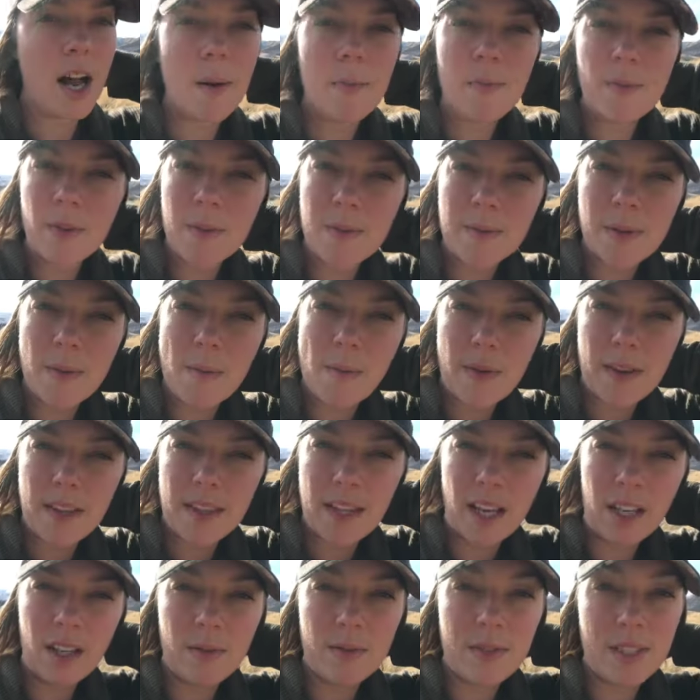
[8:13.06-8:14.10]
up from something
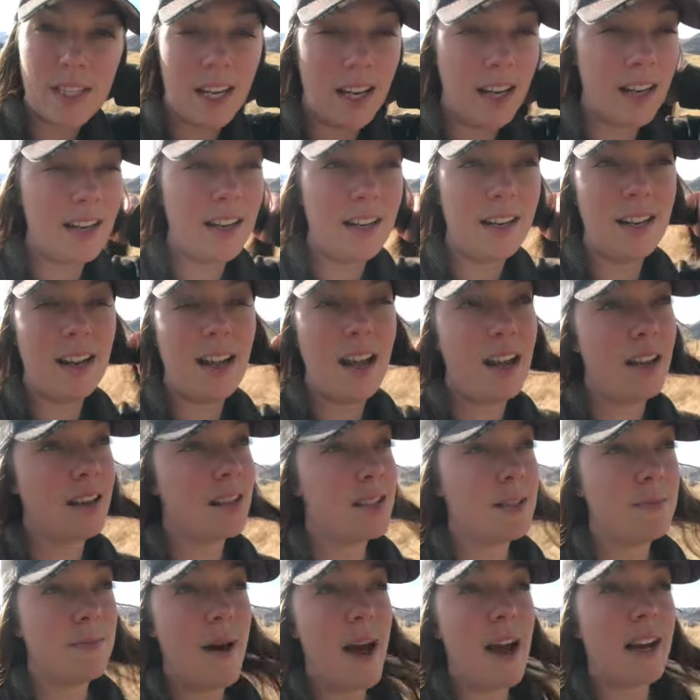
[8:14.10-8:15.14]
that you didn't
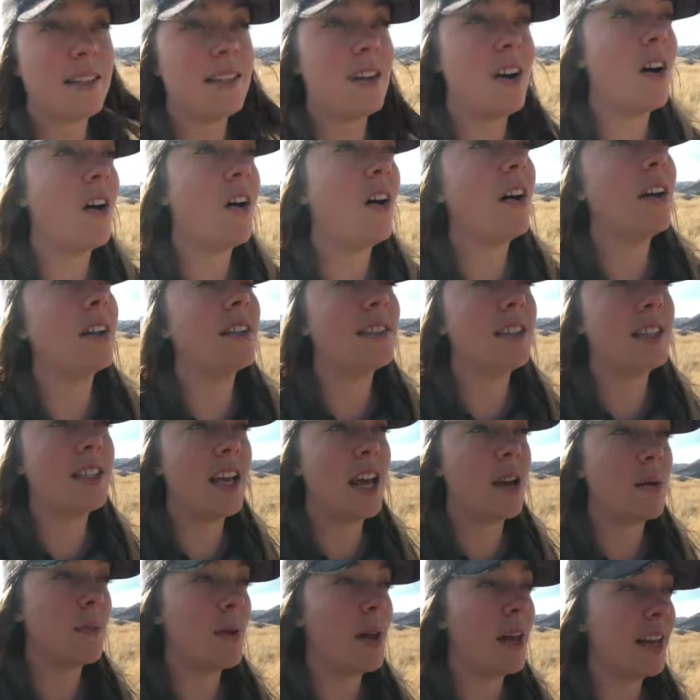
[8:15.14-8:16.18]
expect at all to
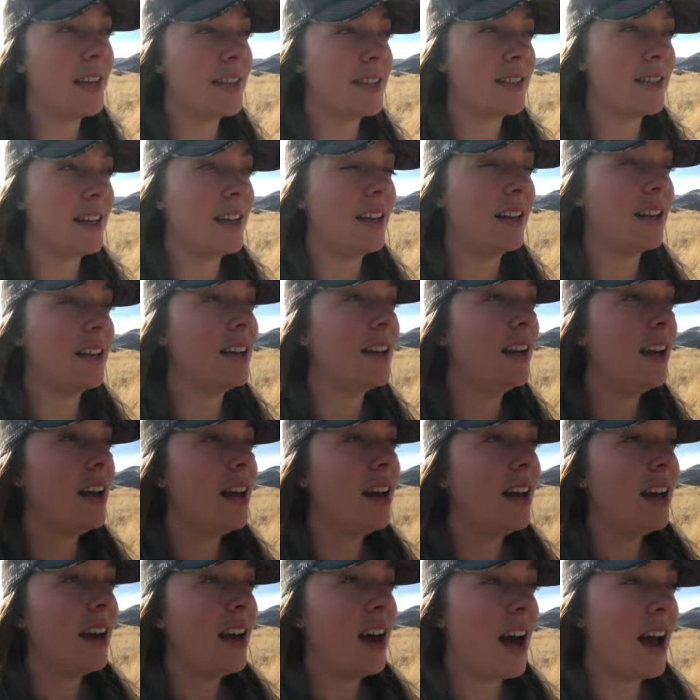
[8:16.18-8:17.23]
take place. And
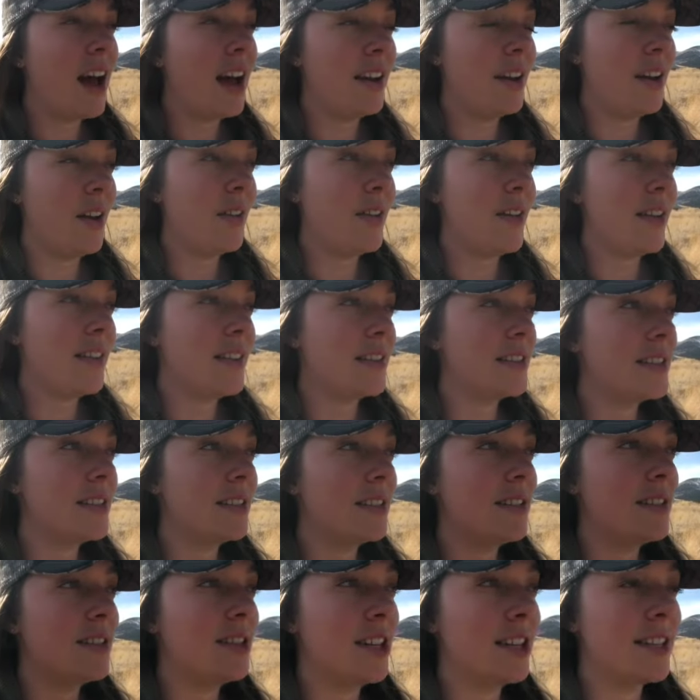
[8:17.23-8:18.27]
I know that this
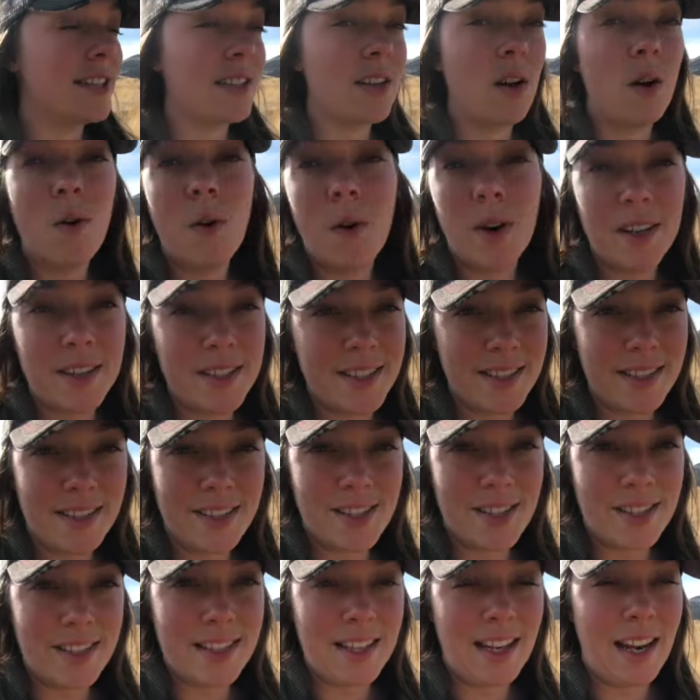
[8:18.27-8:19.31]
is just a horse, it's
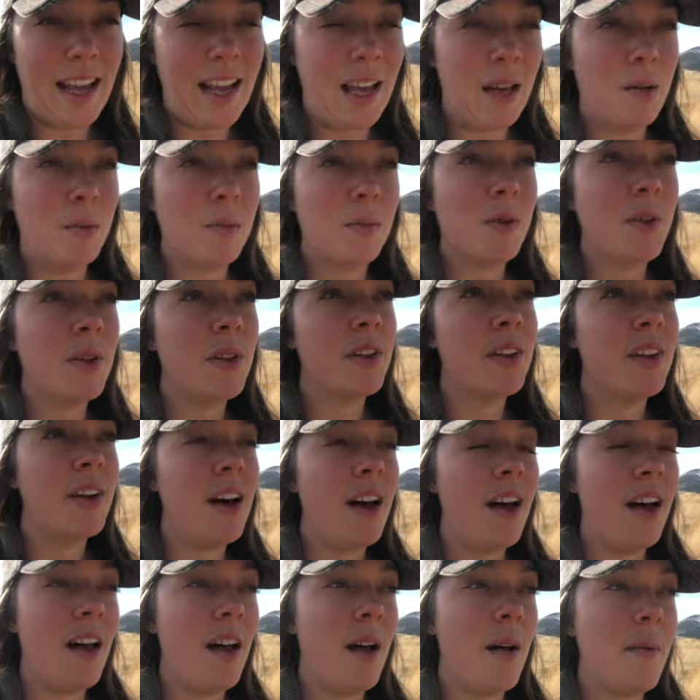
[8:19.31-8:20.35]
just an animal.
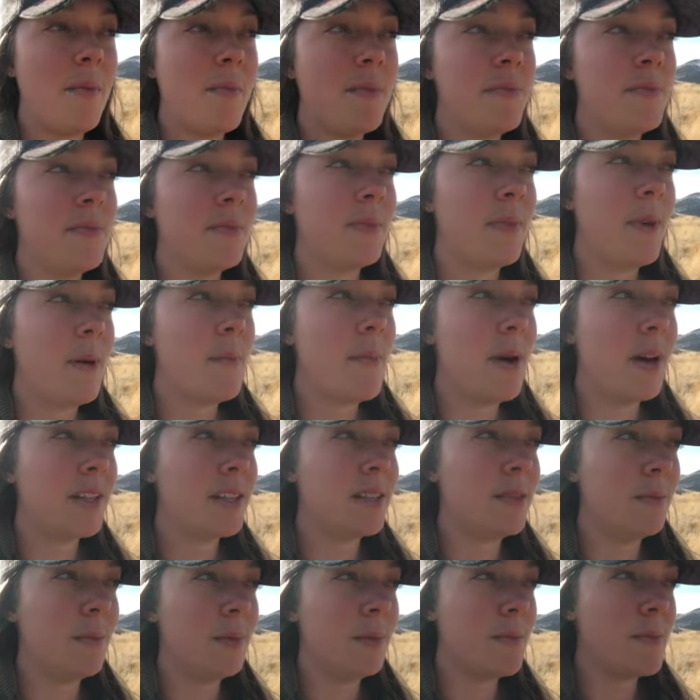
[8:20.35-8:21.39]
Um, but
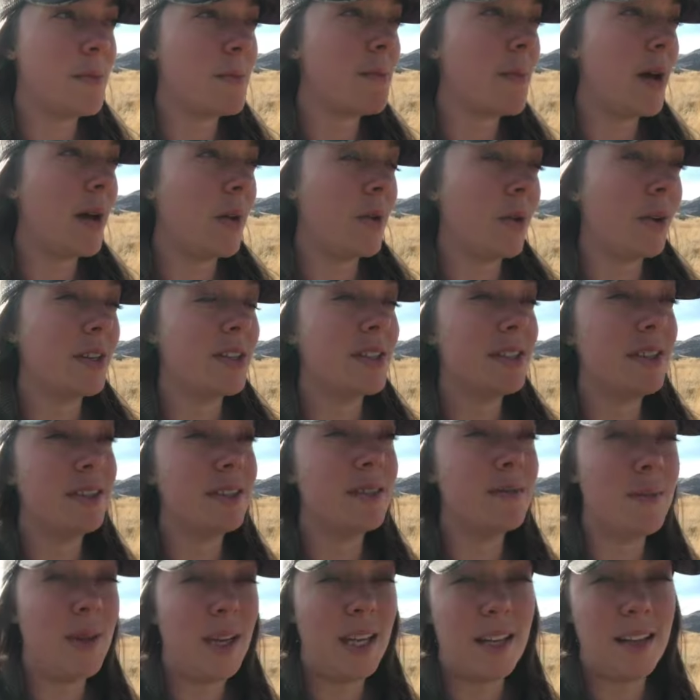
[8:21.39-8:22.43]
to me, my
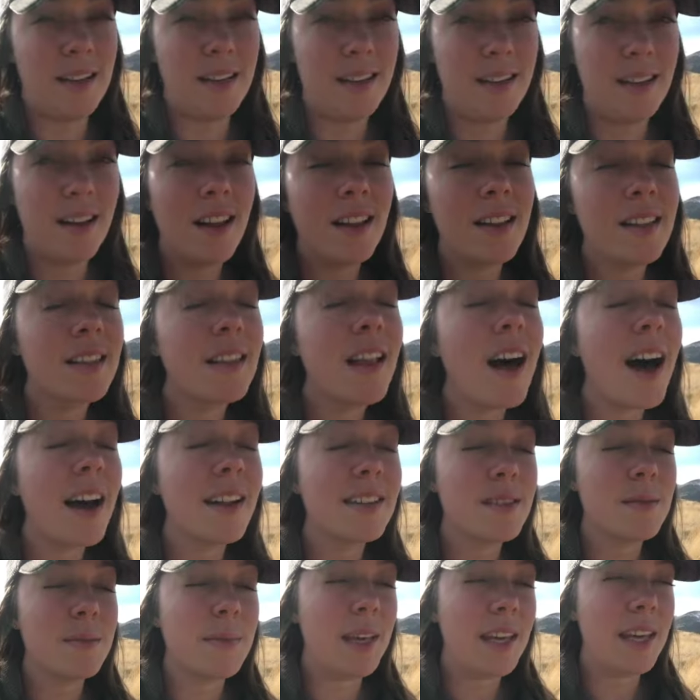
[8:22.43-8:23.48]
horses mean a lot
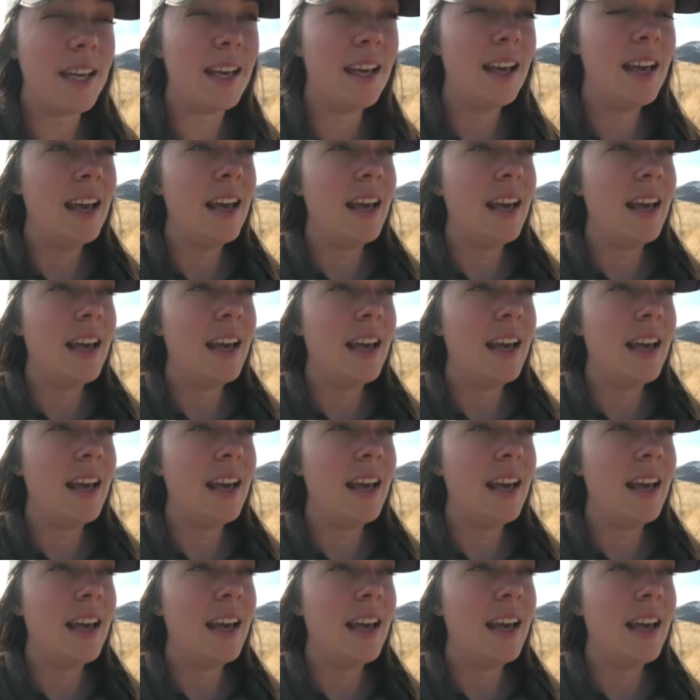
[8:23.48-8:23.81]
to me.